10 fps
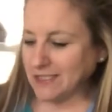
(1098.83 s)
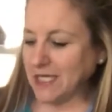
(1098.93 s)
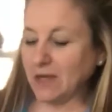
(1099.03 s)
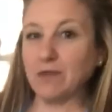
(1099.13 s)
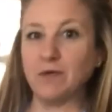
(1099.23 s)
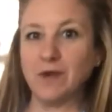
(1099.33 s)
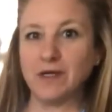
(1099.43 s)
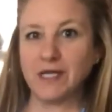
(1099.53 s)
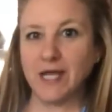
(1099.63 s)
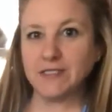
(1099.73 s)
get through
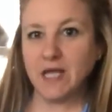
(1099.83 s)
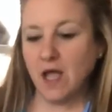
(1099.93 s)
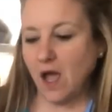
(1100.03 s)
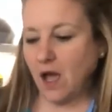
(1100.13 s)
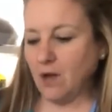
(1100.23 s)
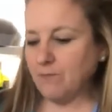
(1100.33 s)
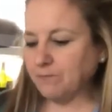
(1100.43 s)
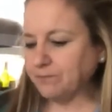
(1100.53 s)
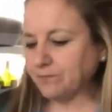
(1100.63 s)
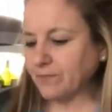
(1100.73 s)
their days.
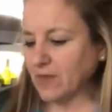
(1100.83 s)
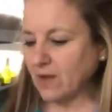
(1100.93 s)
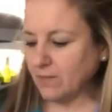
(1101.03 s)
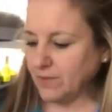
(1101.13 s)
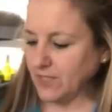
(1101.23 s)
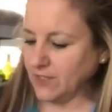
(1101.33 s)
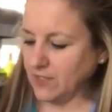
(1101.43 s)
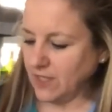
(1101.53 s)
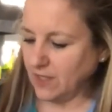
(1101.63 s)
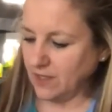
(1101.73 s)
But
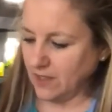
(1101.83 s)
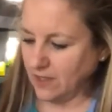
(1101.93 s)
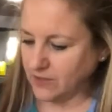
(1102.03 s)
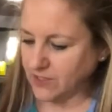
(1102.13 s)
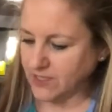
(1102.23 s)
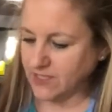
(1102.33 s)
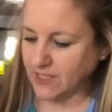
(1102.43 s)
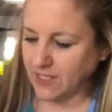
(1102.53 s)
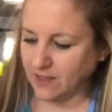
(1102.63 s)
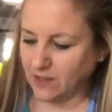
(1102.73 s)
just
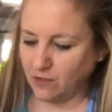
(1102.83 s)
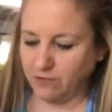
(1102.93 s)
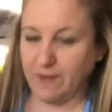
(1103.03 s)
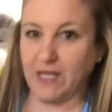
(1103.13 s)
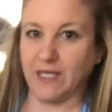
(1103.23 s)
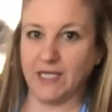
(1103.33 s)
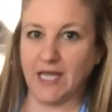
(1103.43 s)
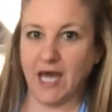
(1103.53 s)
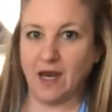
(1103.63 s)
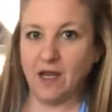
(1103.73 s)
stick it in the loaf pan like
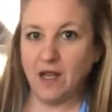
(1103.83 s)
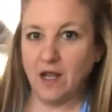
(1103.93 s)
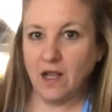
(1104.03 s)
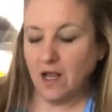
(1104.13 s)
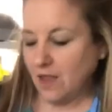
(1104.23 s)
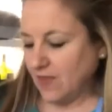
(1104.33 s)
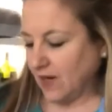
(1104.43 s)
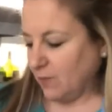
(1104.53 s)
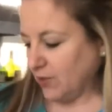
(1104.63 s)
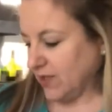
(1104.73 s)
that. Then
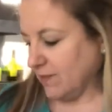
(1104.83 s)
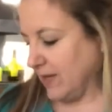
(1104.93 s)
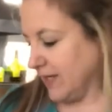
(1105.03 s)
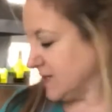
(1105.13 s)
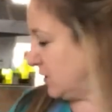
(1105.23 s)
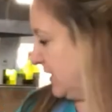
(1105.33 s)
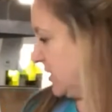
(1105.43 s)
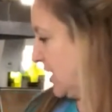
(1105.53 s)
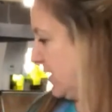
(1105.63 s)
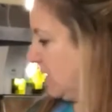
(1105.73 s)
I put them next to
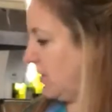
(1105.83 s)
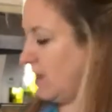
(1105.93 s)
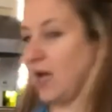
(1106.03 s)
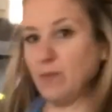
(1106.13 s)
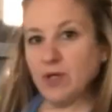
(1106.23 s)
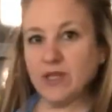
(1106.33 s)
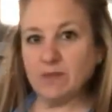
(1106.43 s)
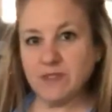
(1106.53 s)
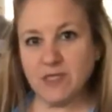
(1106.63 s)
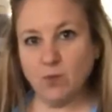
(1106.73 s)
each other. I put
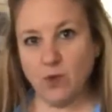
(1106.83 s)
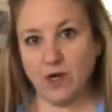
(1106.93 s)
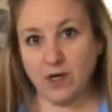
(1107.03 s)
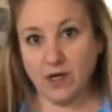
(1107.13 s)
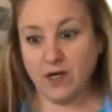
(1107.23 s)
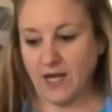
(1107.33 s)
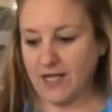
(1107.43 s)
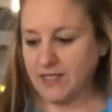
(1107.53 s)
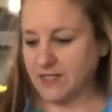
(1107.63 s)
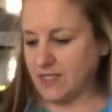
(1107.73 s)
them somewhere
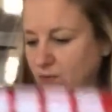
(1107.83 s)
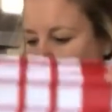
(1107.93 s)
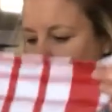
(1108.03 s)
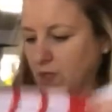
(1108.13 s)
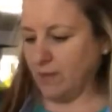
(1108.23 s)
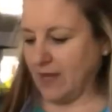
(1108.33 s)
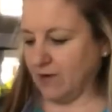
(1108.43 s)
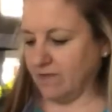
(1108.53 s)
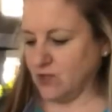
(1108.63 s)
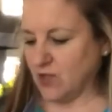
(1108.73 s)
nice and warm out
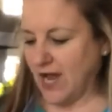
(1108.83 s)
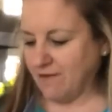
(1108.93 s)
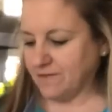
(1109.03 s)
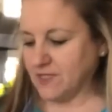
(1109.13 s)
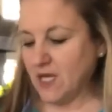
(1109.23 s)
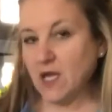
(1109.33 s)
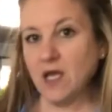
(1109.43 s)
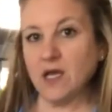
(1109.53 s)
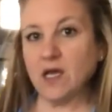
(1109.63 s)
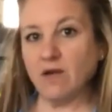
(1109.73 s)
of a draft.
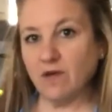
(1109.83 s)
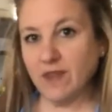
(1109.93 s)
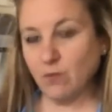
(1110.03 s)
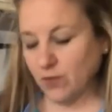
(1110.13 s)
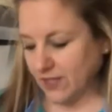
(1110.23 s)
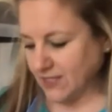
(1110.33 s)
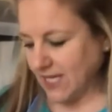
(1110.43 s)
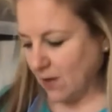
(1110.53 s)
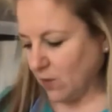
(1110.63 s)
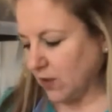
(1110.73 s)
Cover them with a
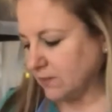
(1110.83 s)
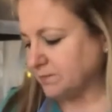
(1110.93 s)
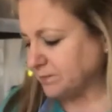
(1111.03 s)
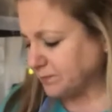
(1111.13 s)
towel.